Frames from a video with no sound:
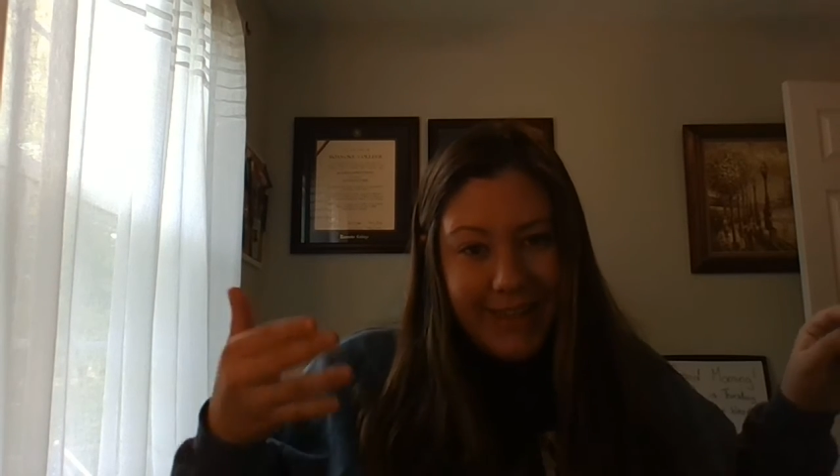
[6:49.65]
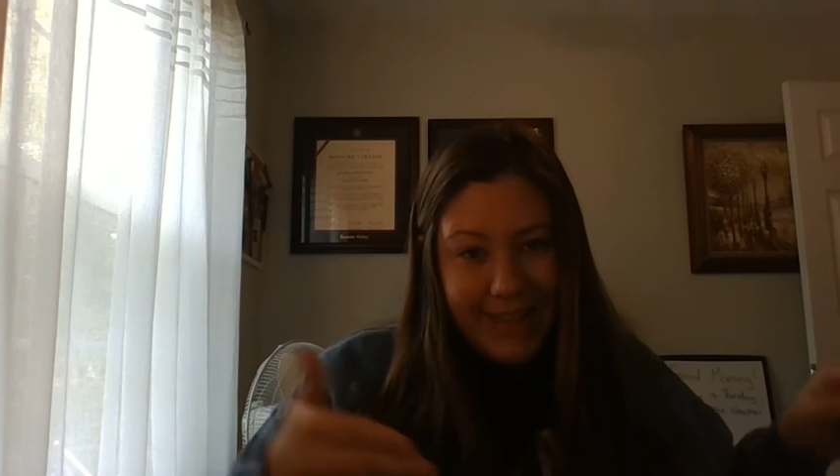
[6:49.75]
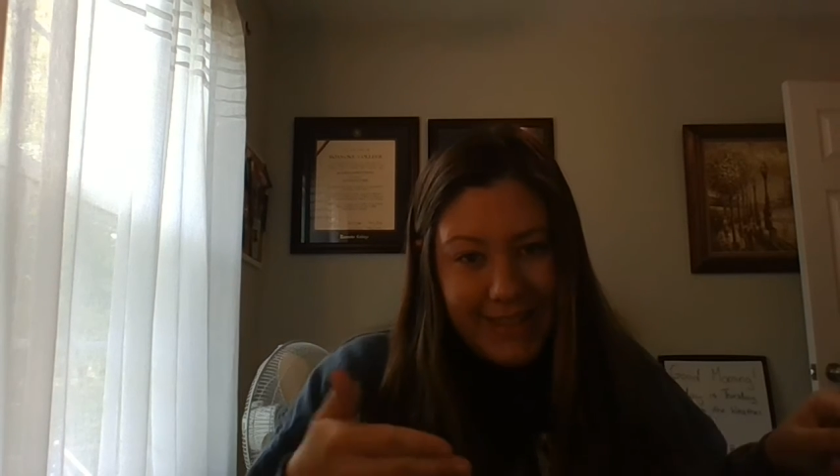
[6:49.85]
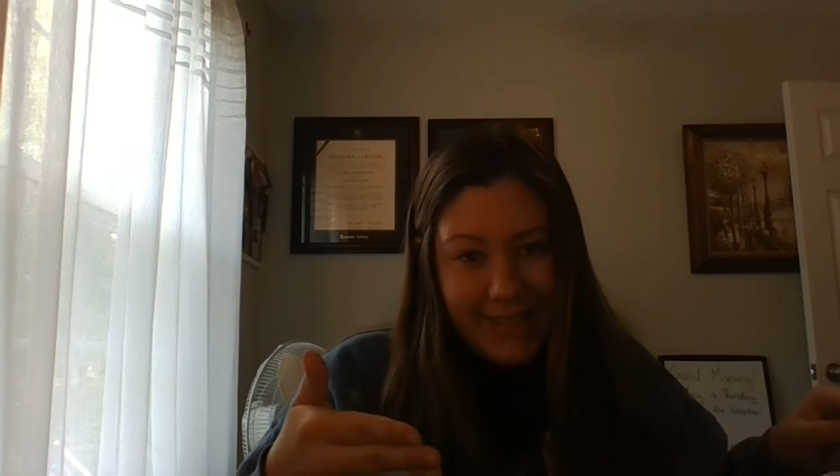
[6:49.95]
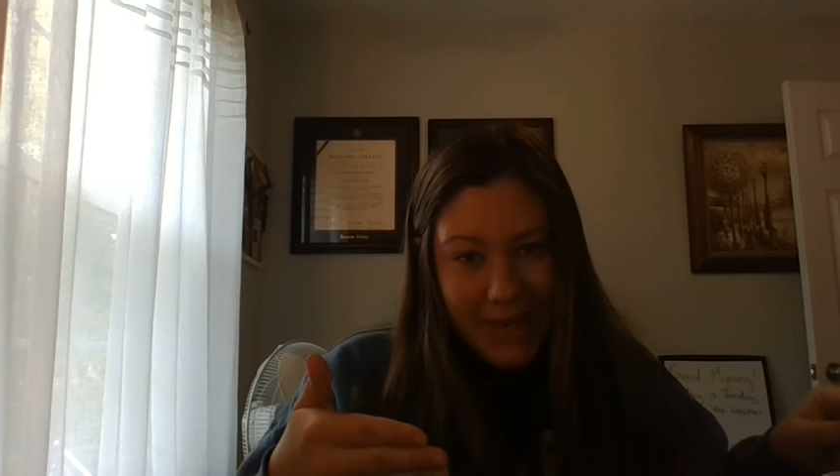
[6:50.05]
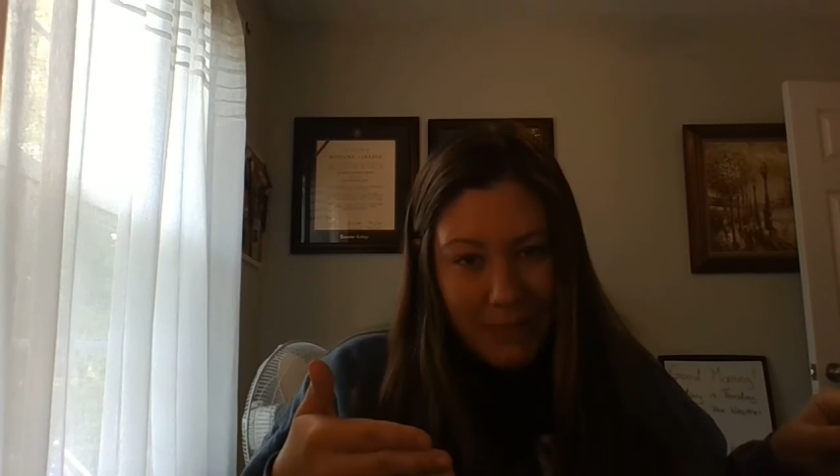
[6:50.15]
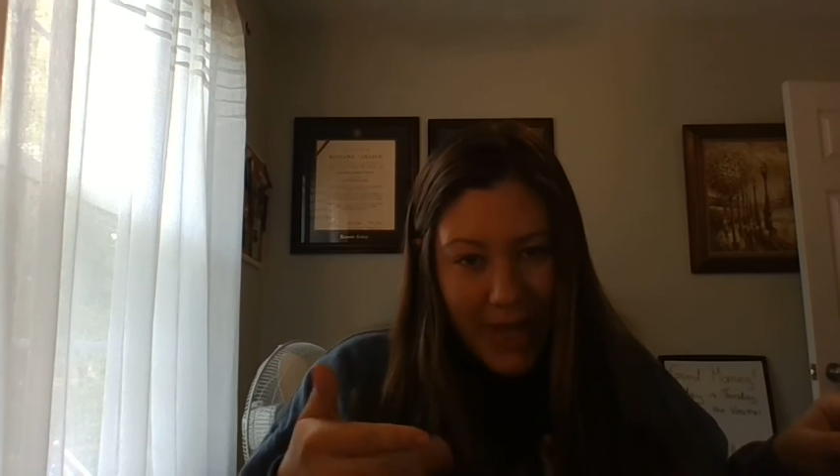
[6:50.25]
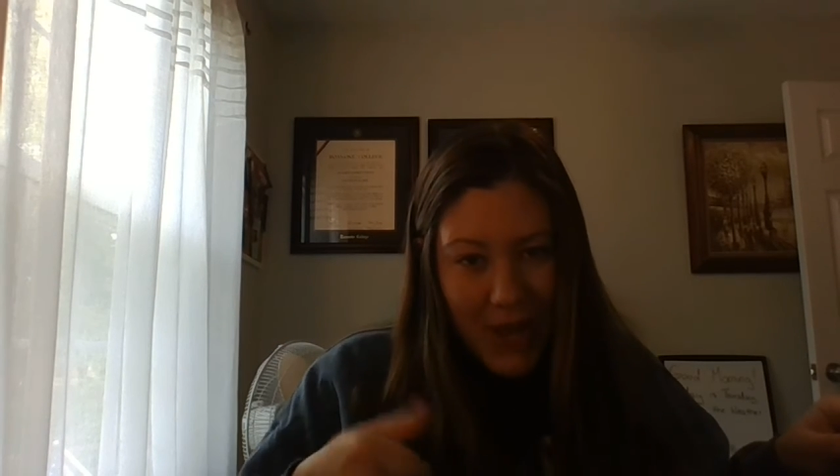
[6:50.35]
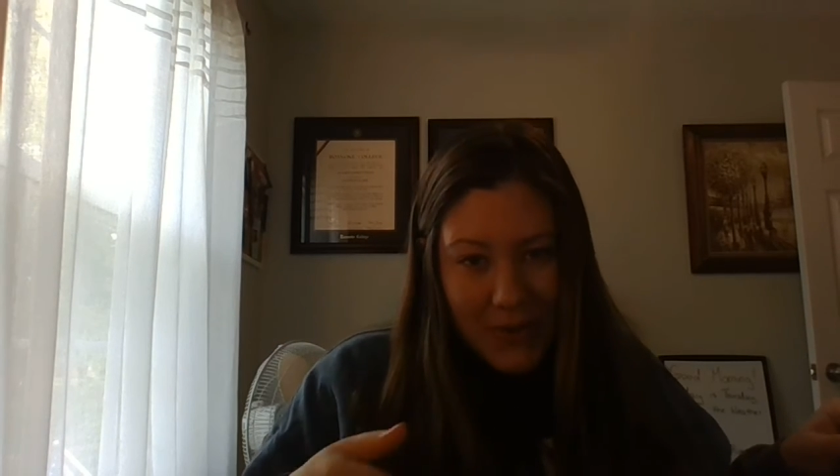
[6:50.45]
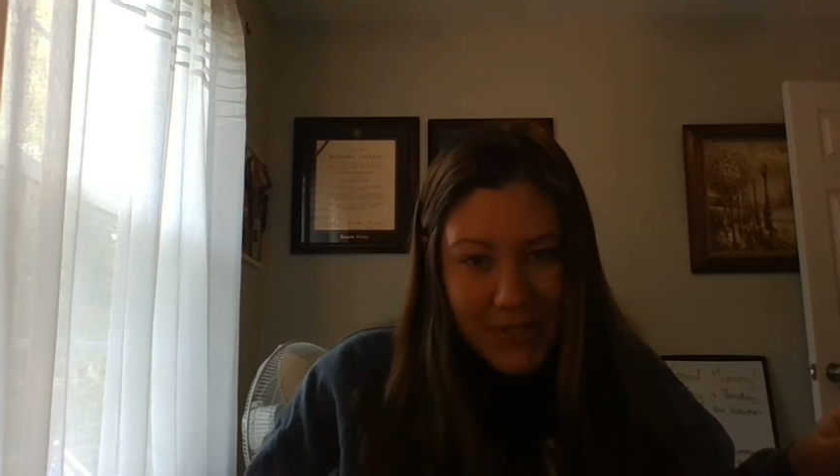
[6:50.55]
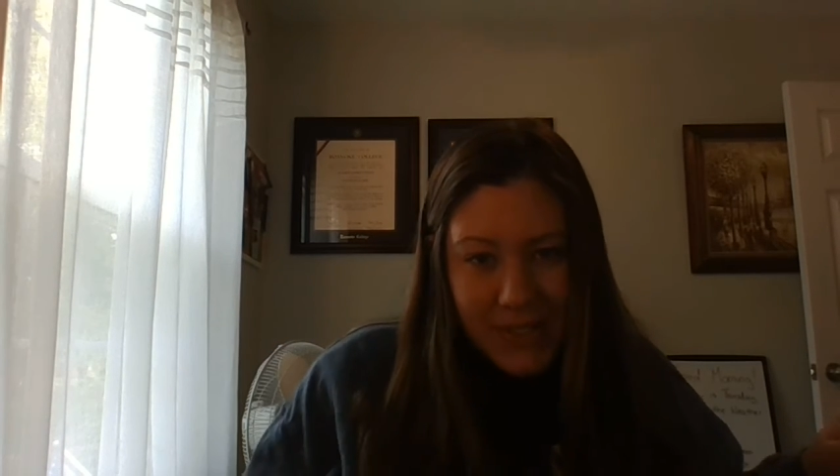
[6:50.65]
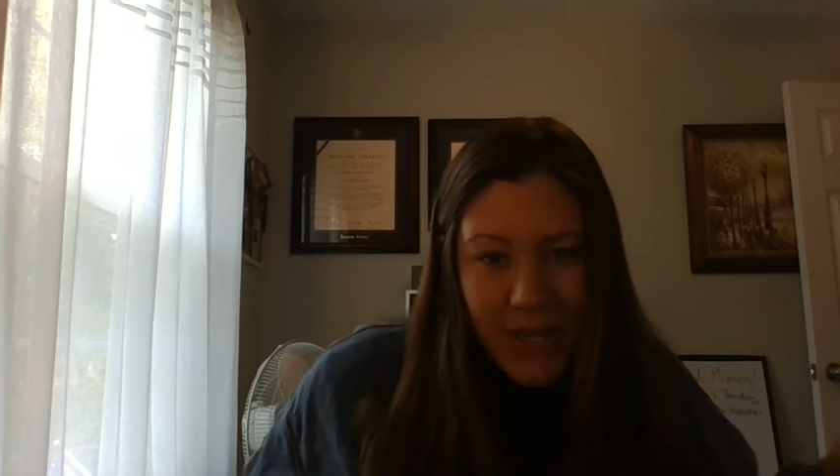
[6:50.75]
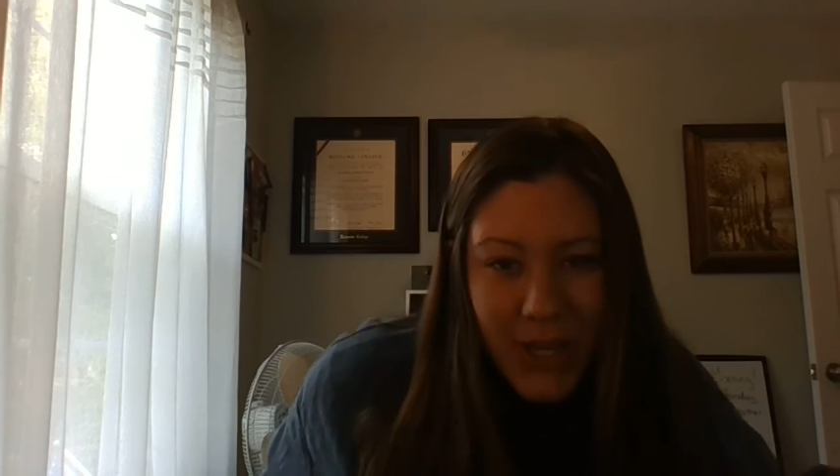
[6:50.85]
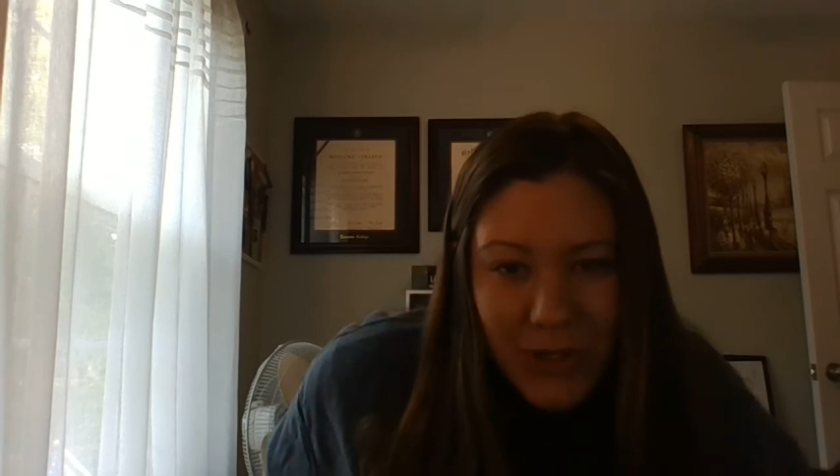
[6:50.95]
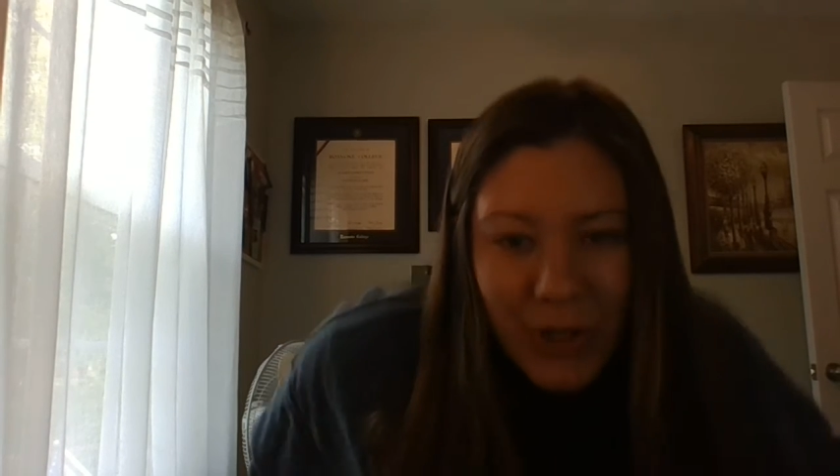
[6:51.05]
inside my house,
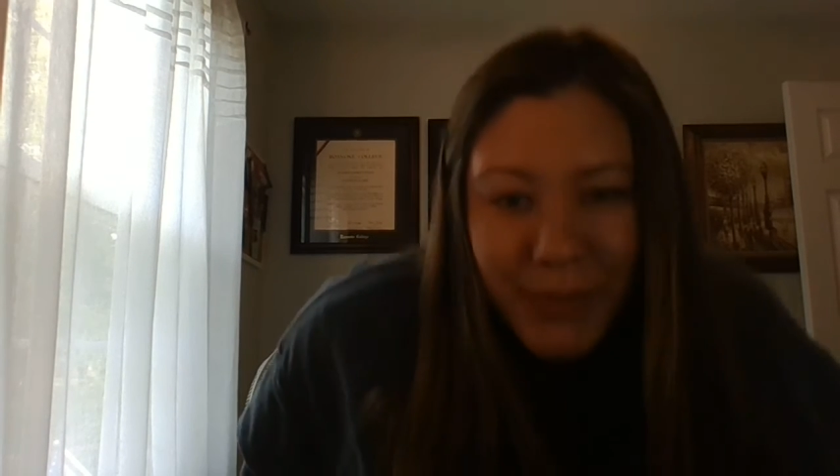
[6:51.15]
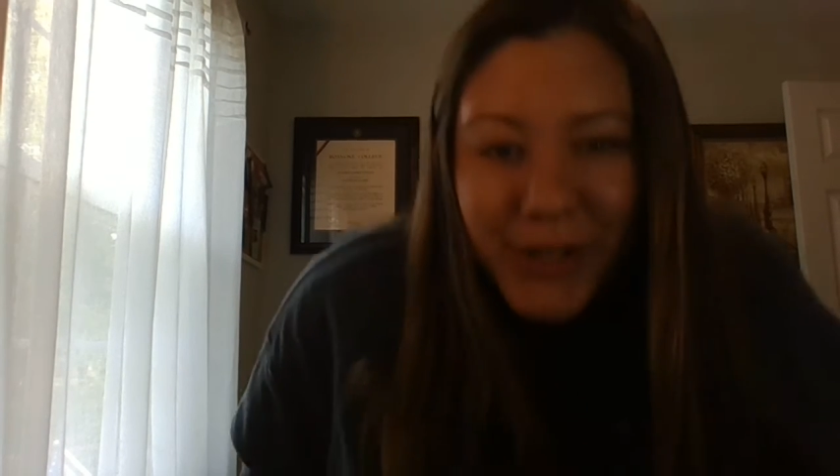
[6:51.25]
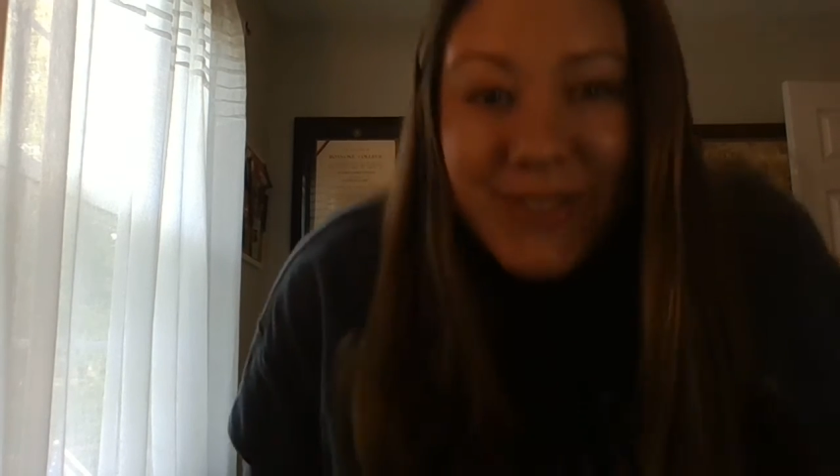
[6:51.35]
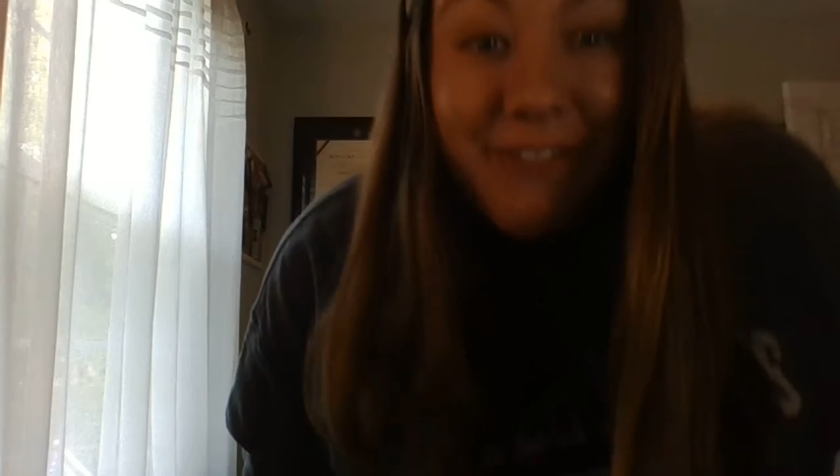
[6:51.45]
so I'm going to use a